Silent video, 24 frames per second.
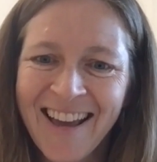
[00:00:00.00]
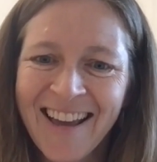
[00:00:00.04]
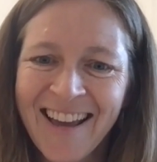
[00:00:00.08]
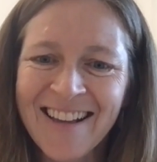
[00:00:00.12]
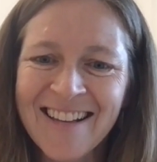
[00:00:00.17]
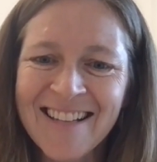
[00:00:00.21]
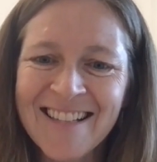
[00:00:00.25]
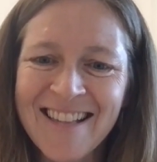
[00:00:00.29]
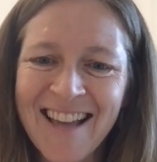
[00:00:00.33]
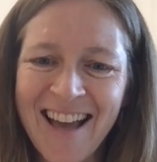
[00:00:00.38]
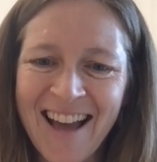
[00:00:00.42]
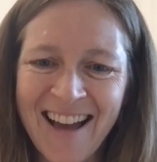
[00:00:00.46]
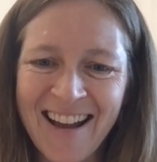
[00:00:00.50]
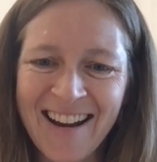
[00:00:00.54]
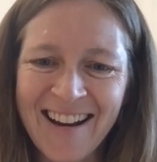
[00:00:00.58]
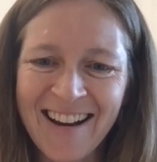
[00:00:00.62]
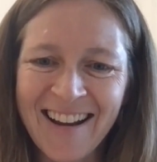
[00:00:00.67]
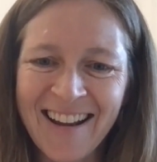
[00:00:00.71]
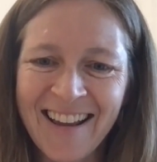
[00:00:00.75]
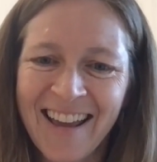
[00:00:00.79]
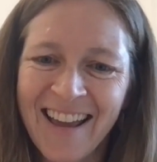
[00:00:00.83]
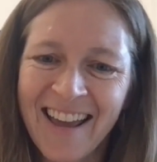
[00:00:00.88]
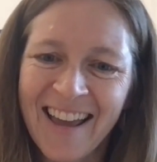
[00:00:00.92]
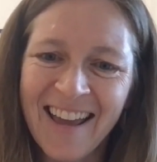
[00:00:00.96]
is that
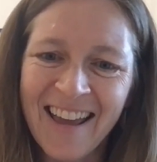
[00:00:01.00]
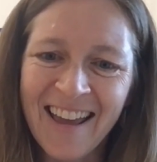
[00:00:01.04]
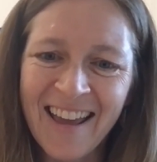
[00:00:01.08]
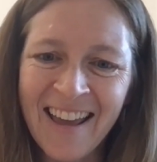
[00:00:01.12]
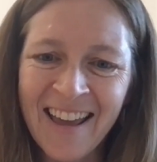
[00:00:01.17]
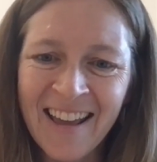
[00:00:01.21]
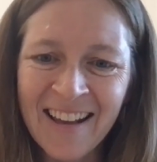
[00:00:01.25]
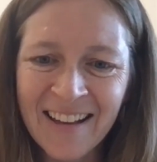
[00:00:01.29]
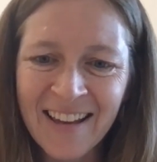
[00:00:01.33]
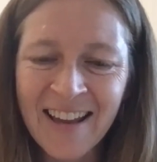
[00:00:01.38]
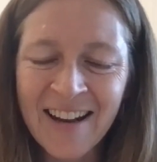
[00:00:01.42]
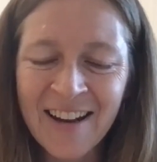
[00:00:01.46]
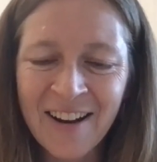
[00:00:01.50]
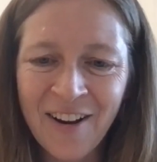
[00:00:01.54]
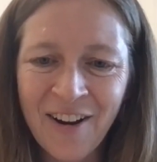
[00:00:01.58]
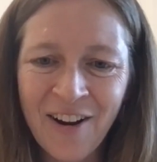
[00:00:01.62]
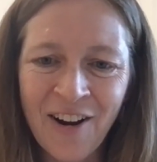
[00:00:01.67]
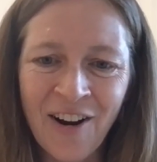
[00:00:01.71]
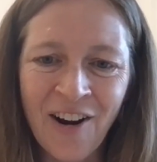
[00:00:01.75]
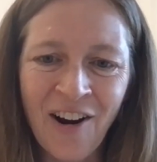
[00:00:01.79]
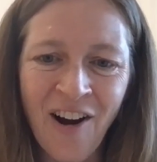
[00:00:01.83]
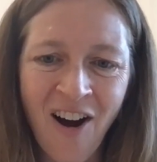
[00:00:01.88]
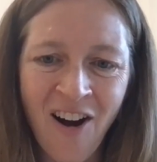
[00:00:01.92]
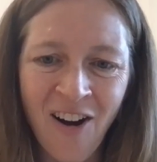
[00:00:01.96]
it can
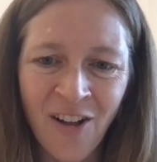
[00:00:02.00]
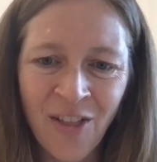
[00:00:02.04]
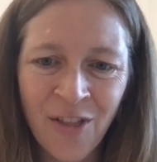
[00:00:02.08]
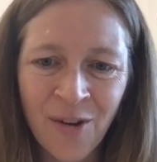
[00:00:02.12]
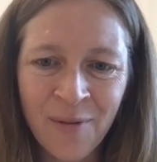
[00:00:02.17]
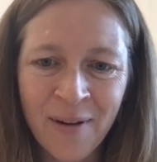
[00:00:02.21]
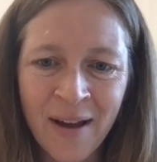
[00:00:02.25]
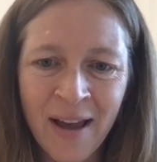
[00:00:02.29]
occur all the